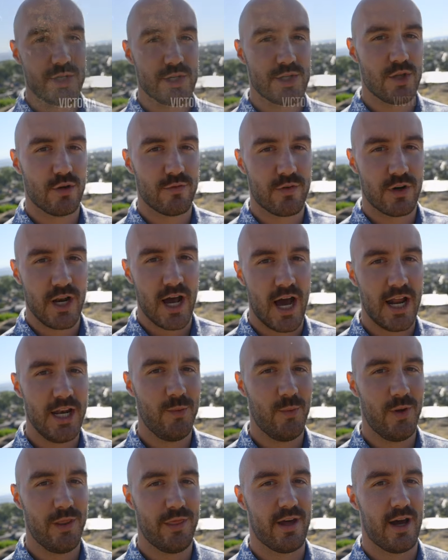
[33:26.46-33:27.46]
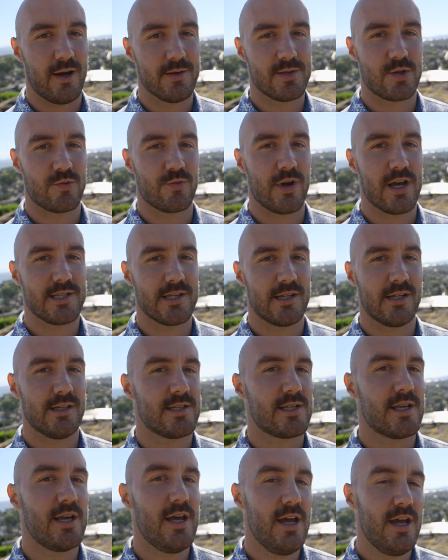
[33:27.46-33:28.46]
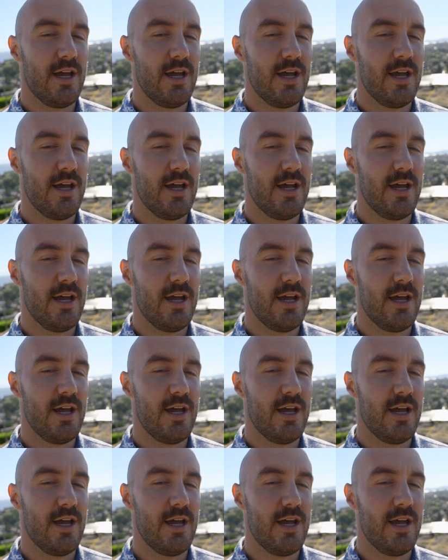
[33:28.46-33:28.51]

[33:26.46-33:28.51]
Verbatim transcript: just over ninety-one thousand residents.